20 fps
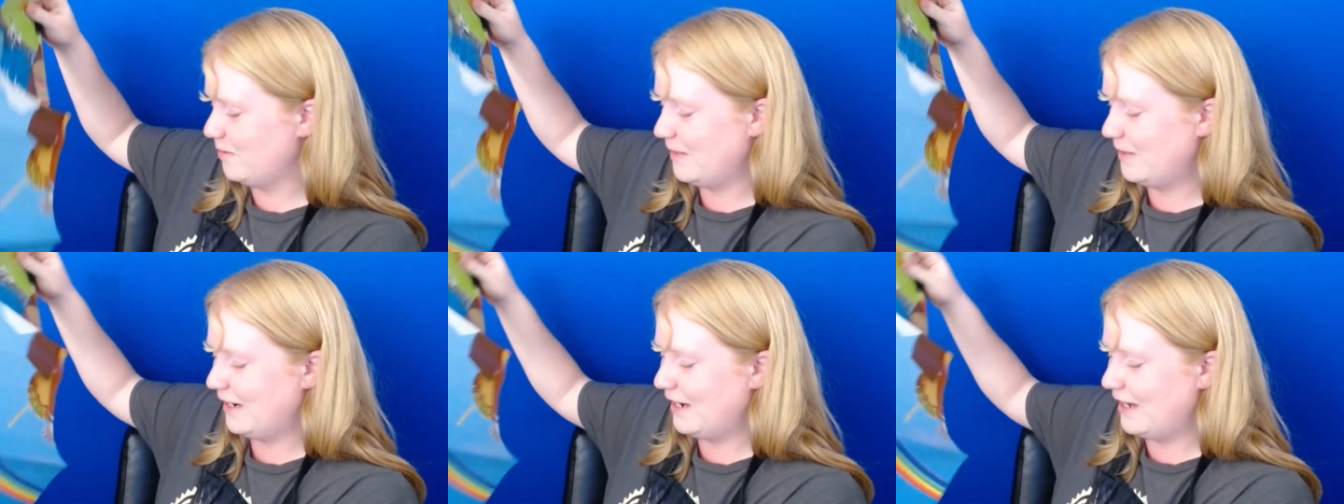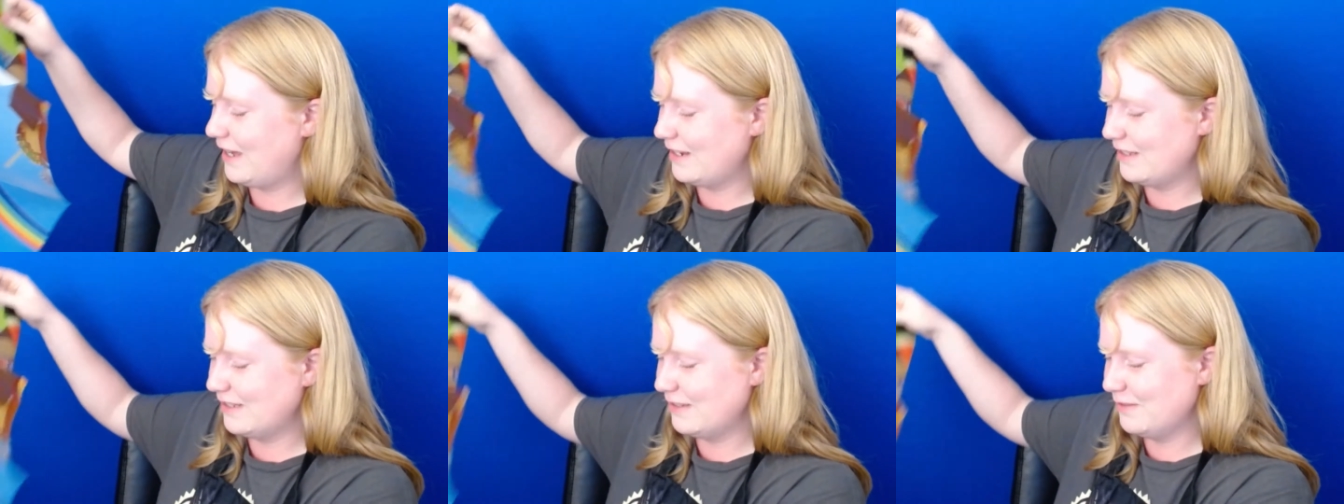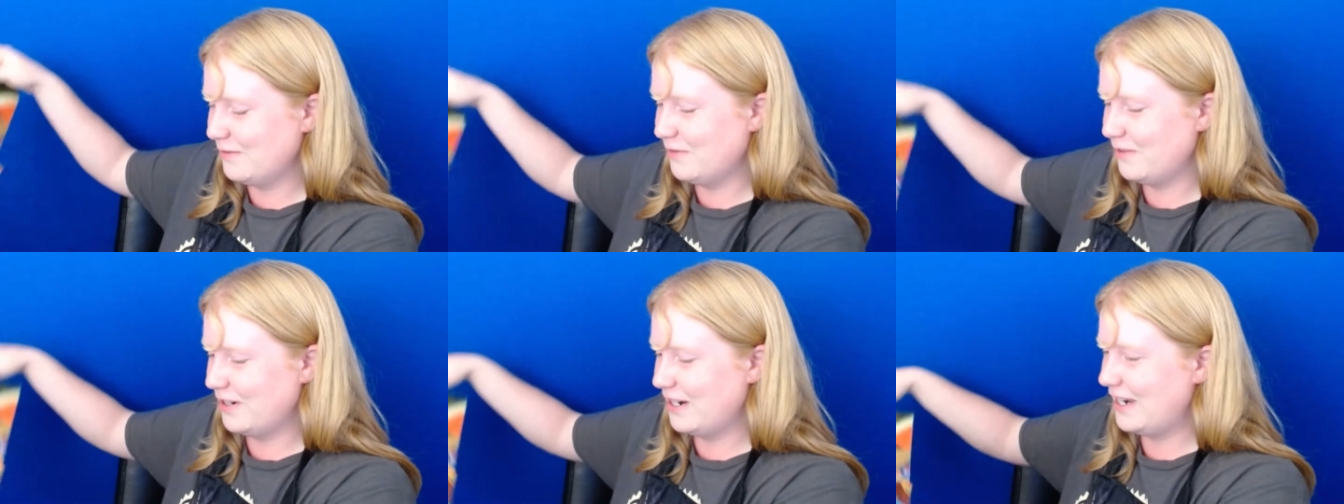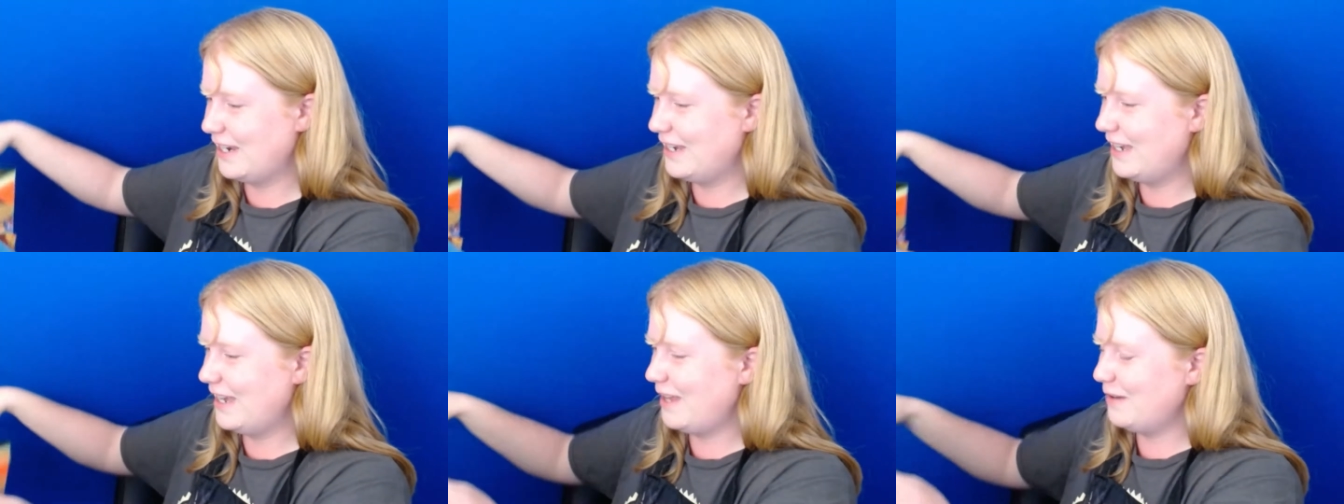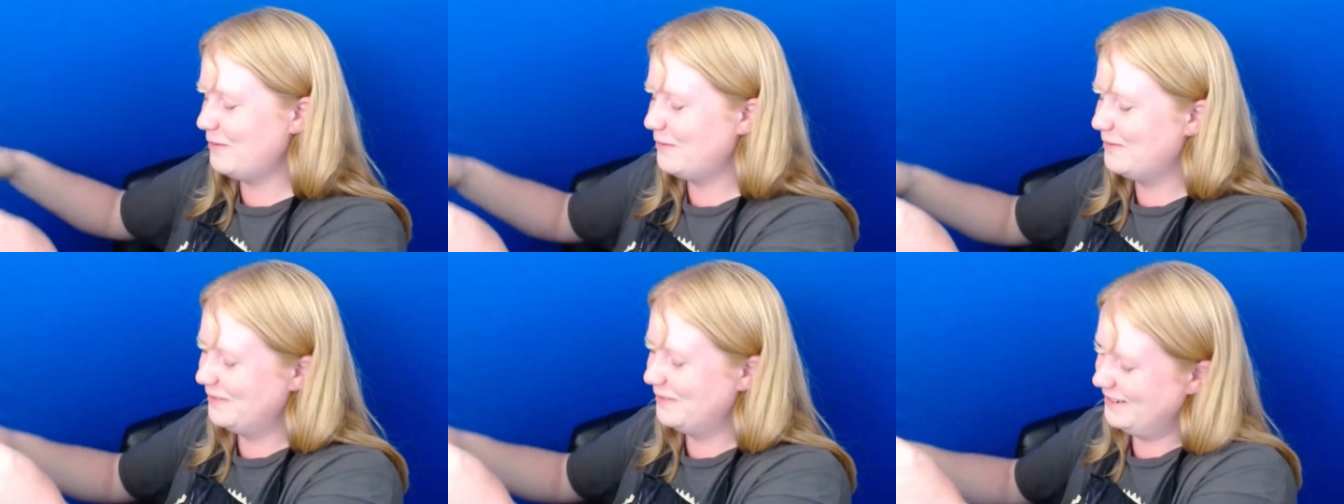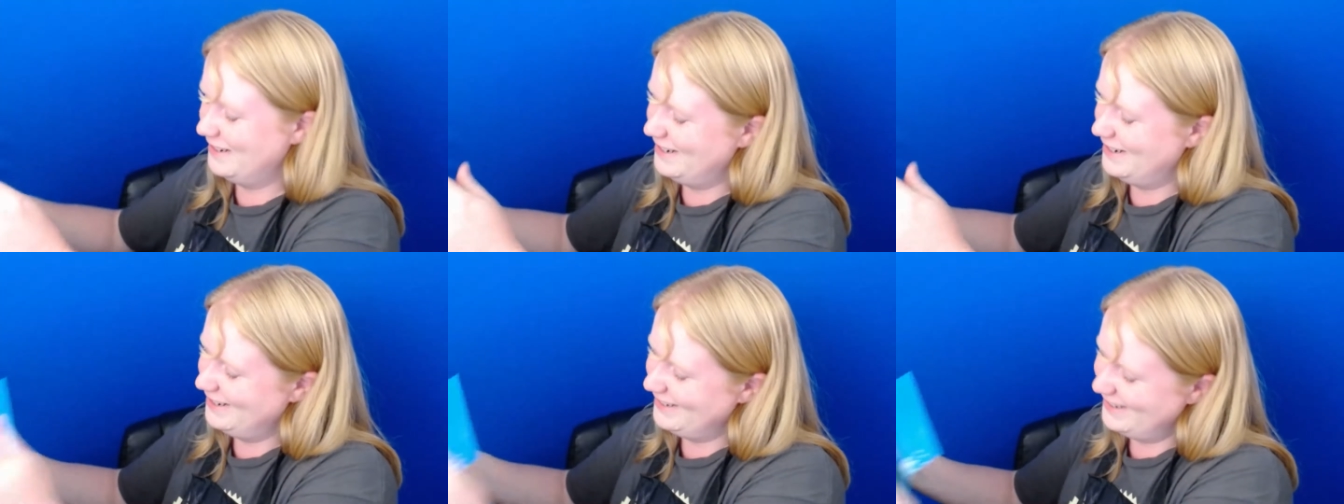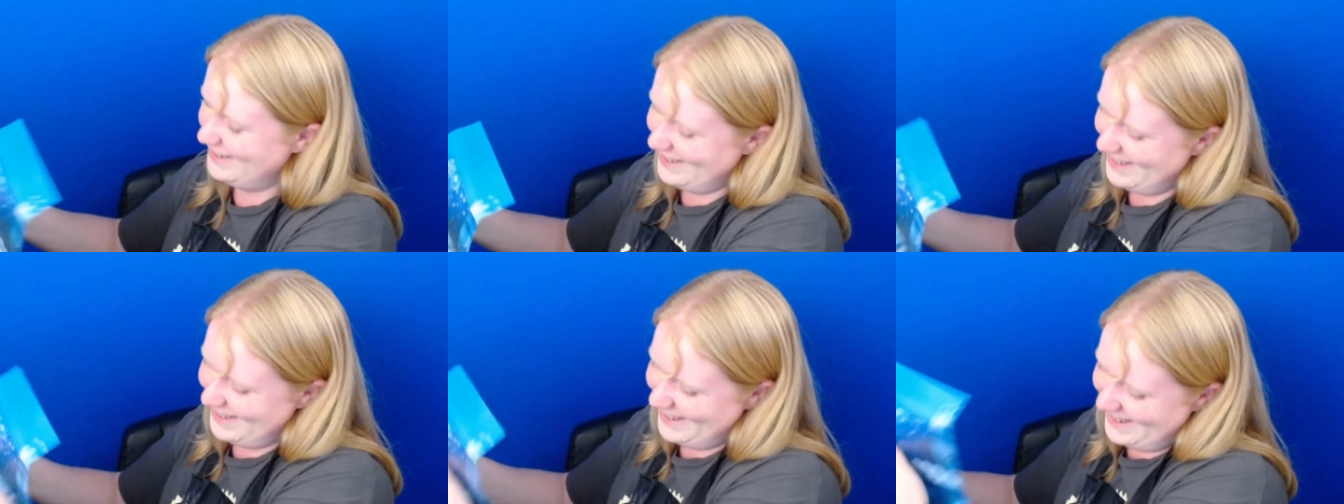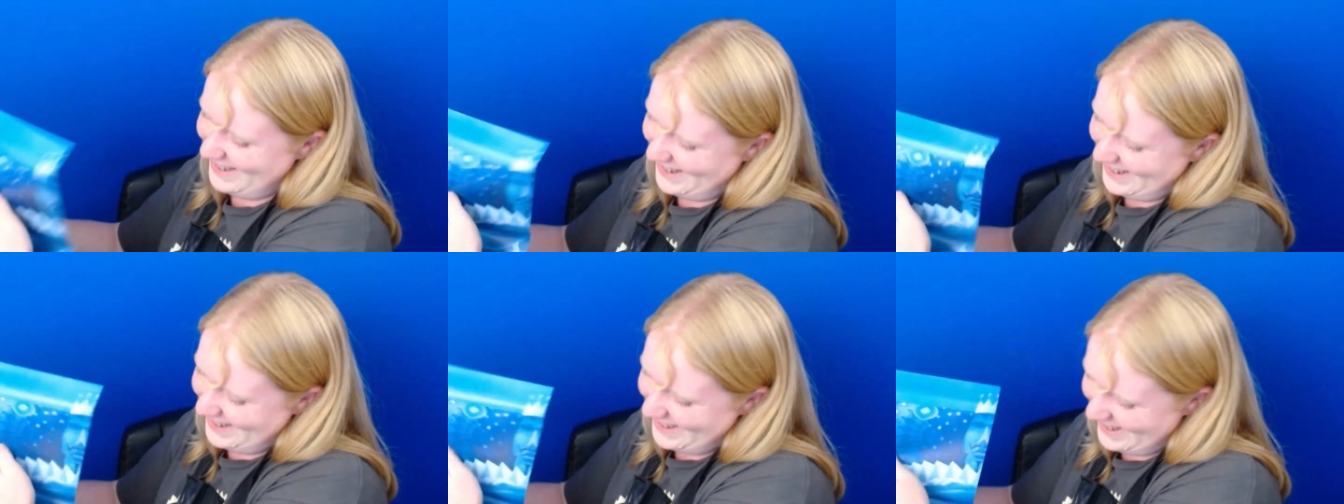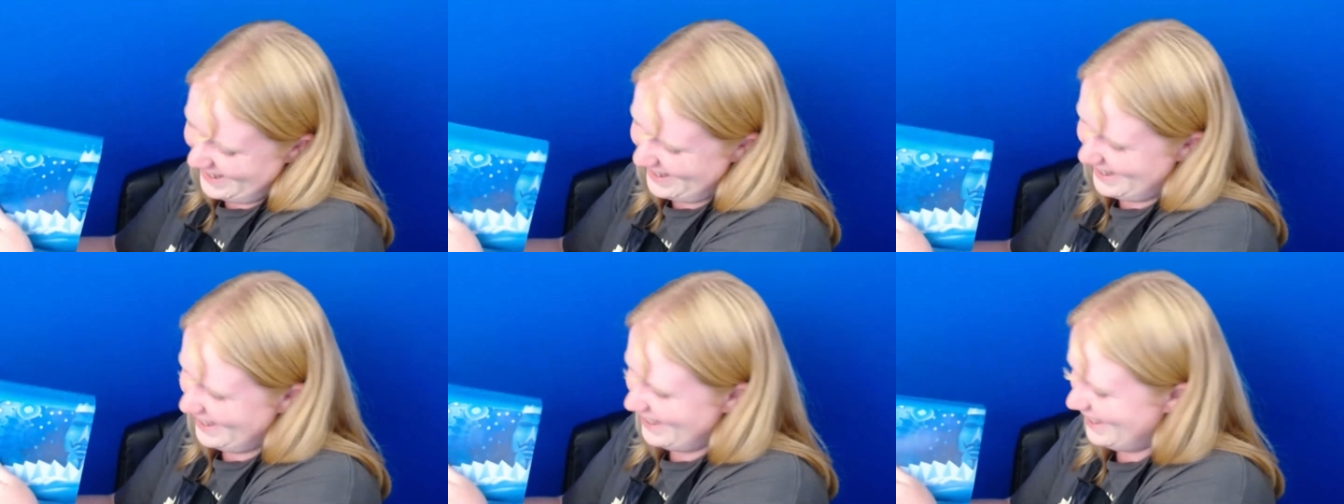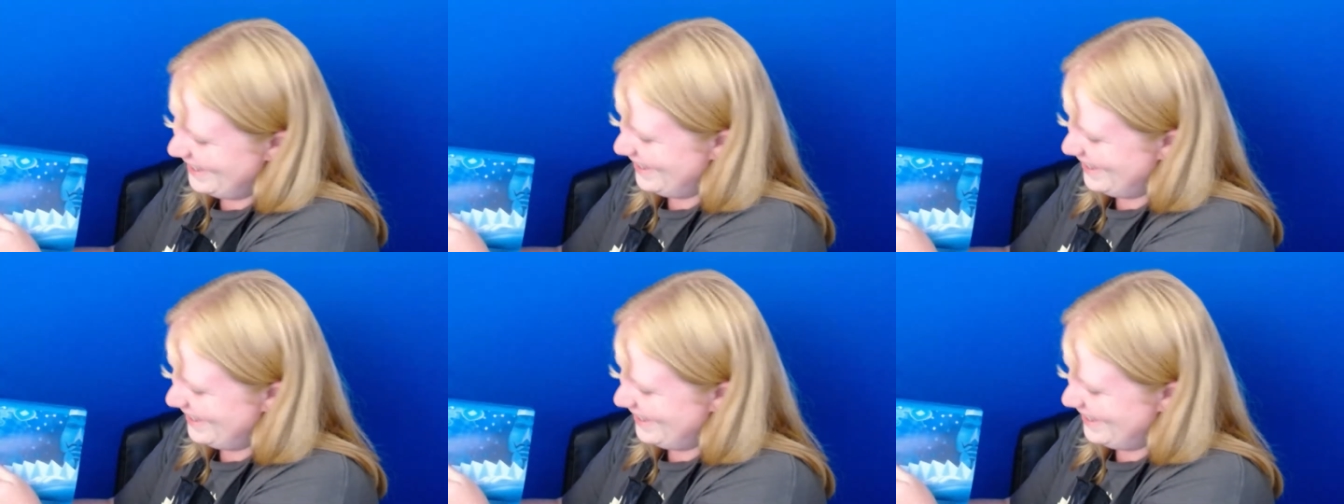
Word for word: Oh my god, is it freaking cat?